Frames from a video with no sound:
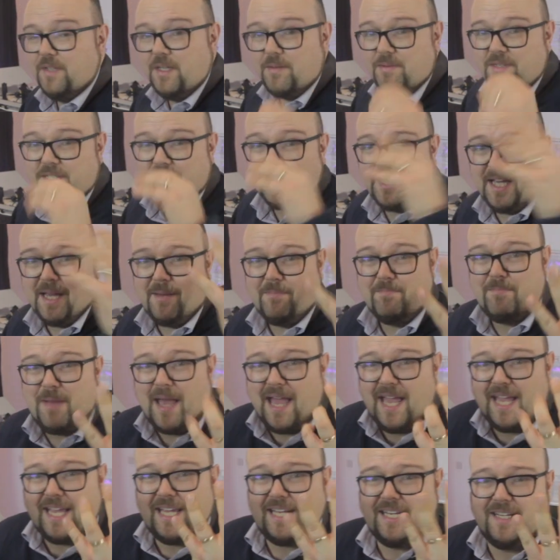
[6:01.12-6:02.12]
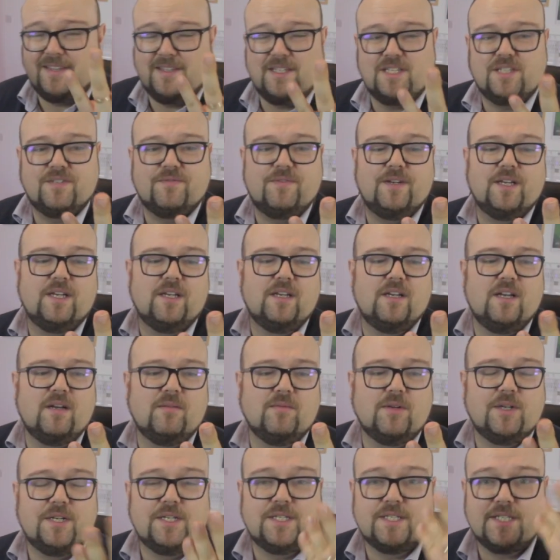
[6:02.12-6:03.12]
Still getting pain in this finger.
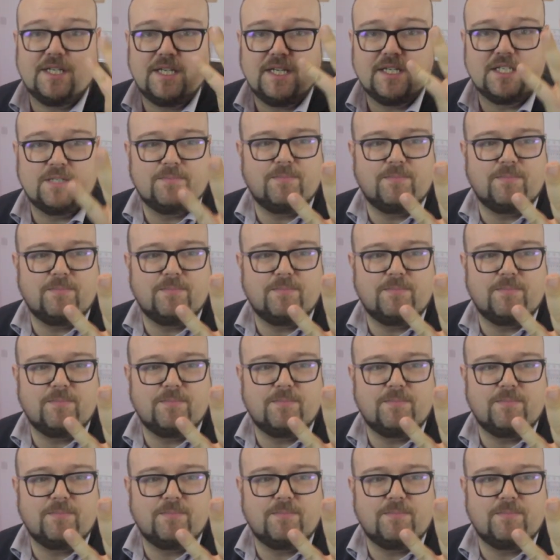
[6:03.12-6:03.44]
I'm going to see a